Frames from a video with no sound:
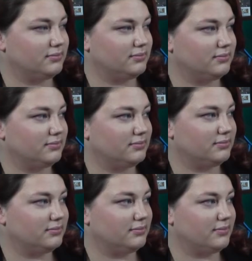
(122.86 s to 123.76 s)

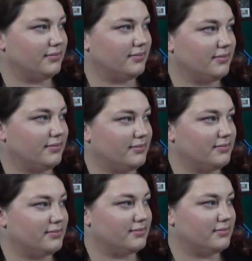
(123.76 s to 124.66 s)

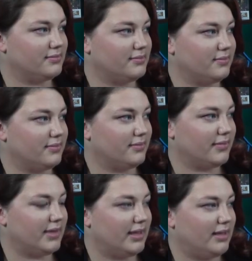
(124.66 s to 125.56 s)

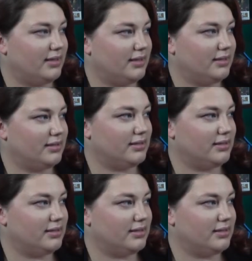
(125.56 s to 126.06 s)
This person isn't speaking.